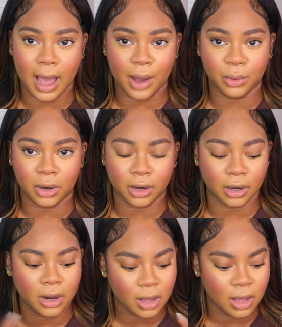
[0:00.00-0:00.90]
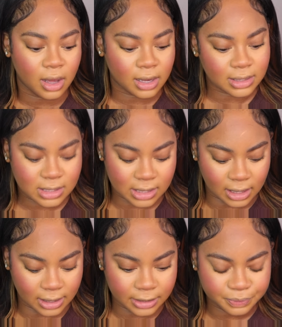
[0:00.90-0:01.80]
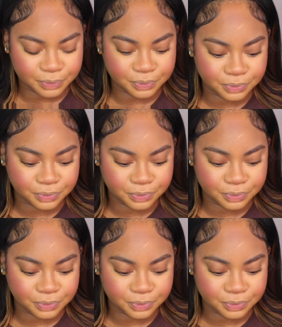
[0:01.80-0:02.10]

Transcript: our concealer,